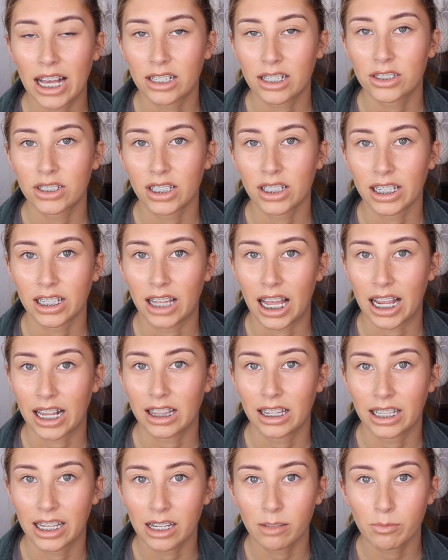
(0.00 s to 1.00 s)
actually like
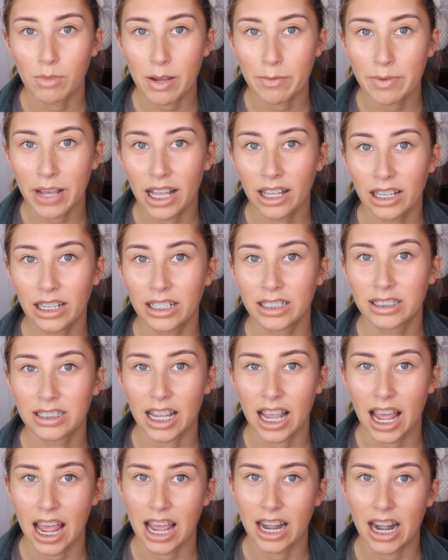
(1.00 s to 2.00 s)
clean my palettes,
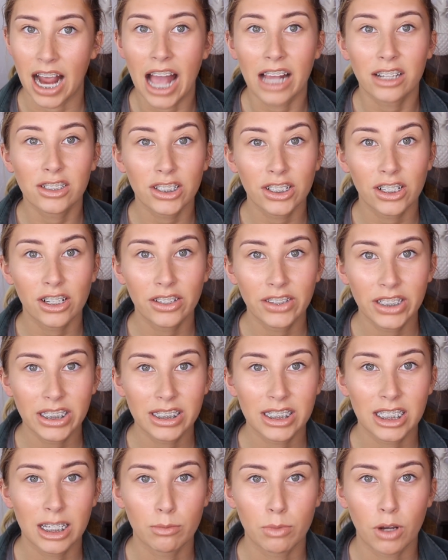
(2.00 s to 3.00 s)
and I actually got
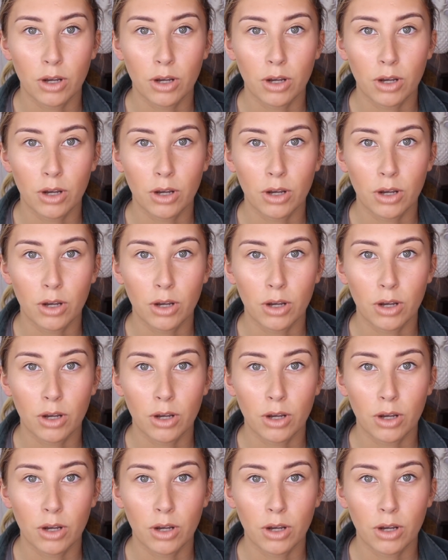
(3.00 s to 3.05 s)
this tip